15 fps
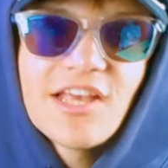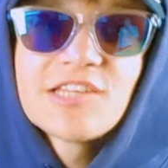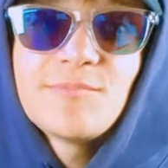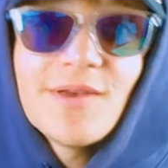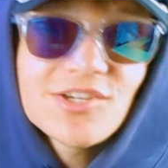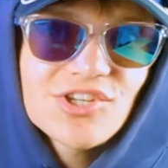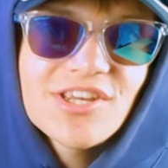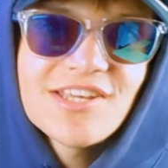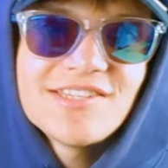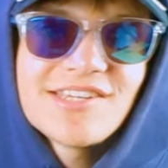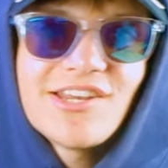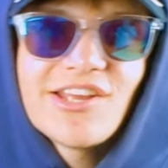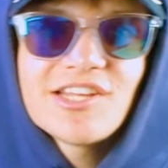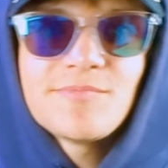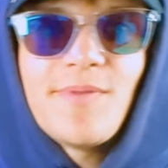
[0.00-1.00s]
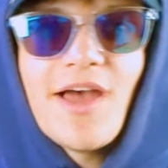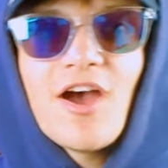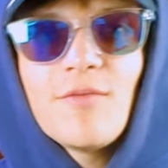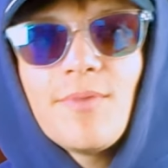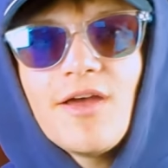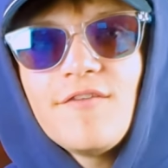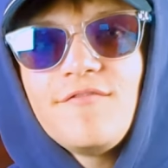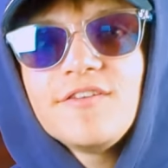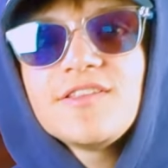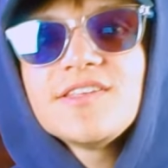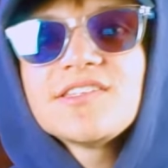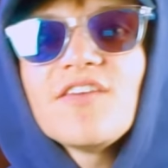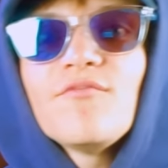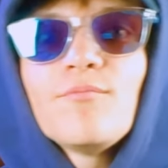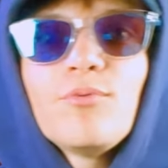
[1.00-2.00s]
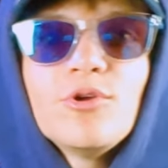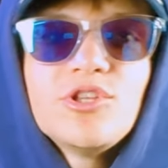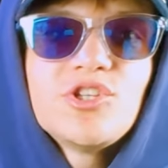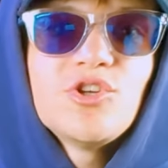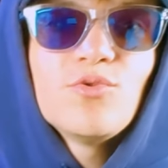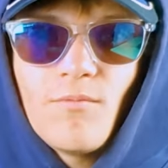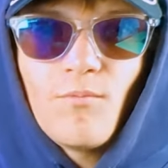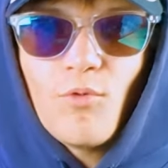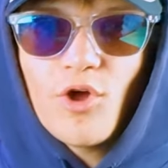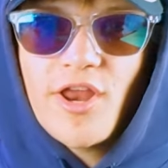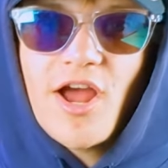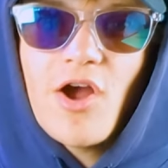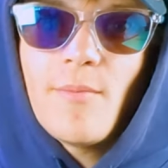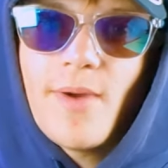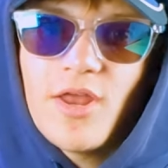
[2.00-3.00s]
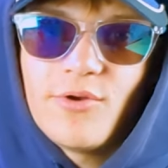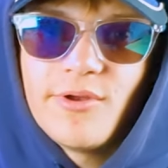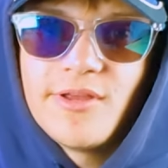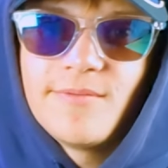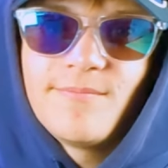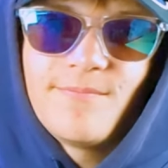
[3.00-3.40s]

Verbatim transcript: especially considering it's powered by a fifty-seven point two watt hour battery.